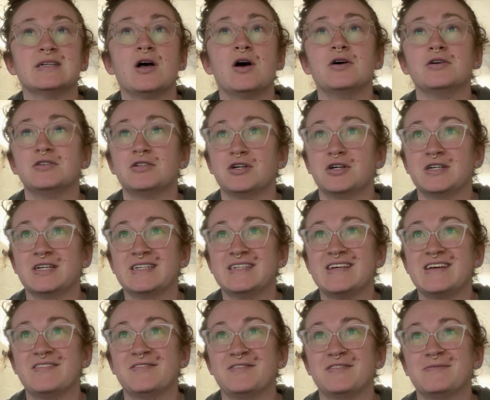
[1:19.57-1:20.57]

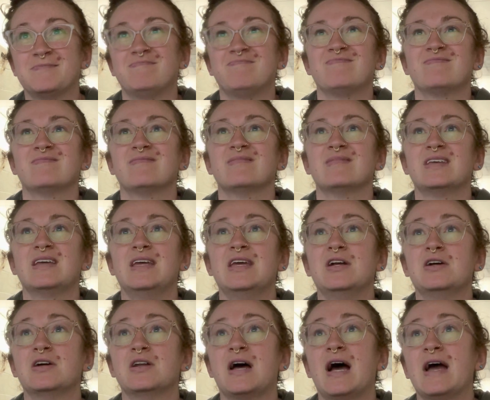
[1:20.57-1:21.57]
alternative. He
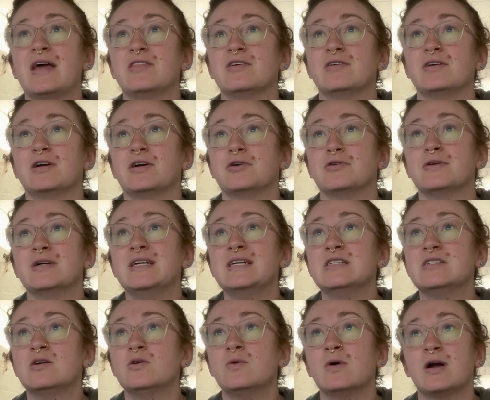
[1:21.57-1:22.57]
could either agree
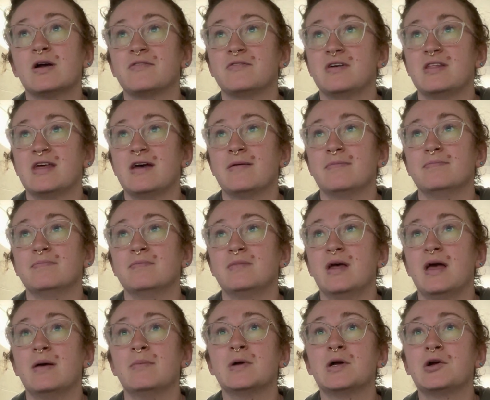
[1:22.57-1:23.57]
to work for them,
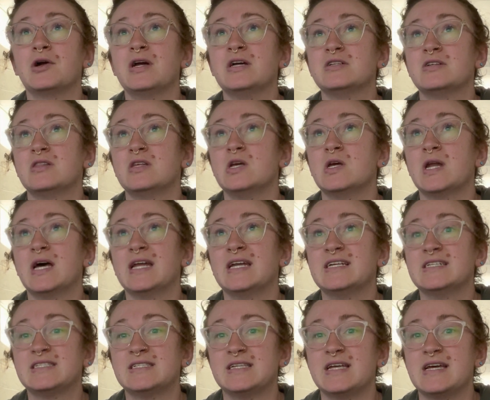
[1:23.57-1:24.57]
emigrate to the
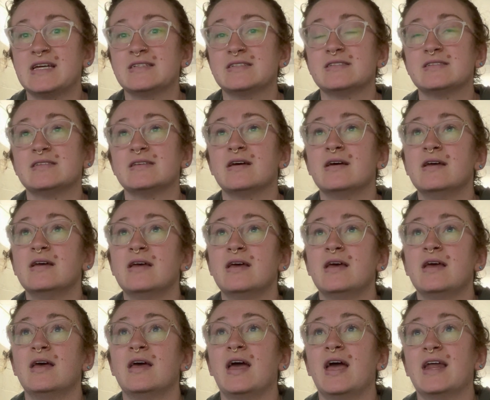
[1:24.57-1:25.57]
United States,
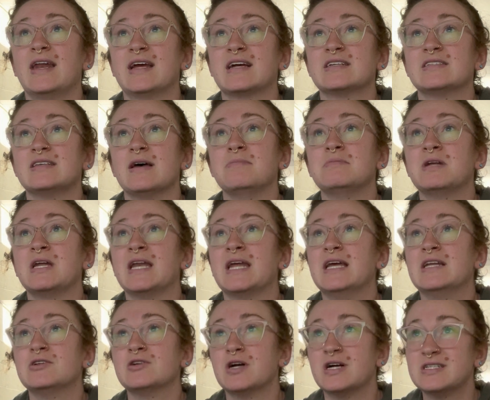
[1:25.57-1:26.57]
and accept an
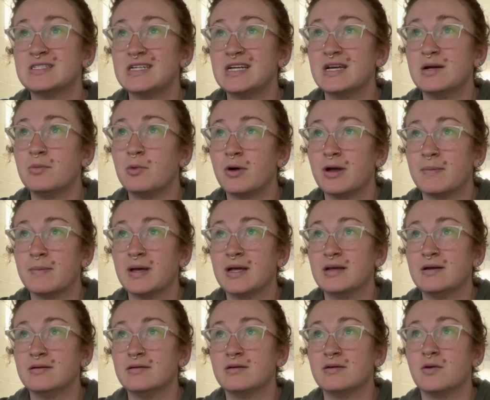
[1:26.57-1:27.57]
interesting
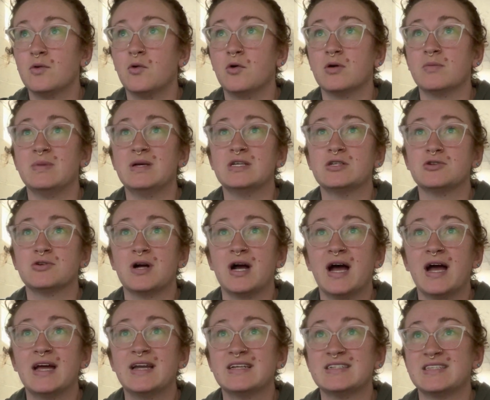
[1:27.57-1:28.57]
appointment, or be
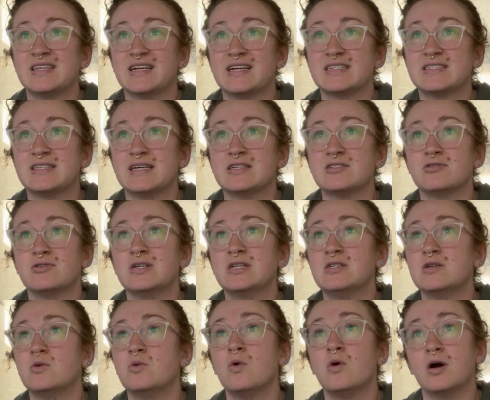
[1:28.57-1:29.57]
tried as an accessory
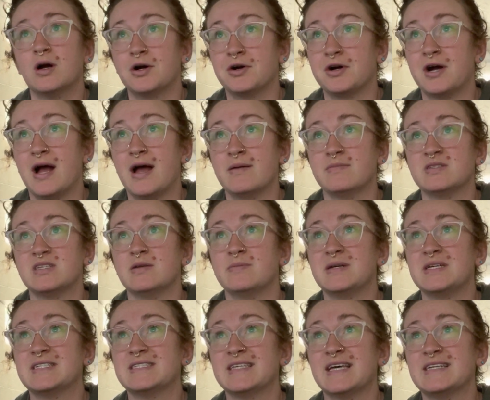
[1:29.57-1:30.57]
to war crimes and
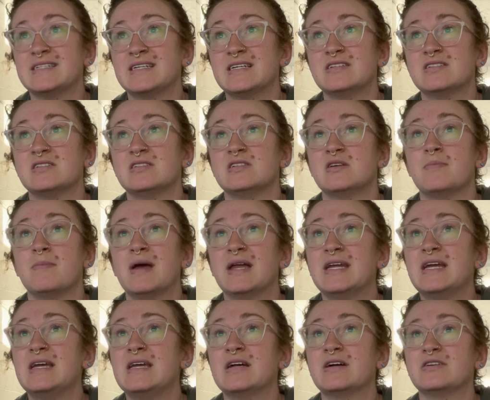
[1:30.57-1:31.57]
be sentenced to many
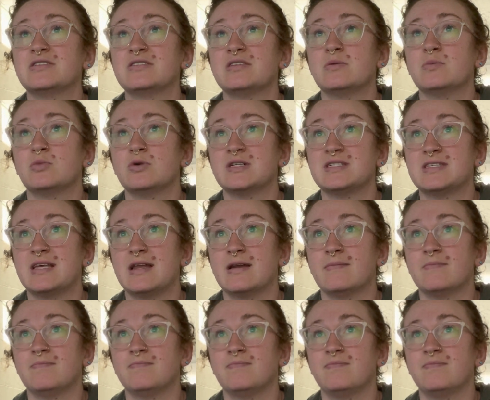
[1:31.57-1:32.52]
years in prison.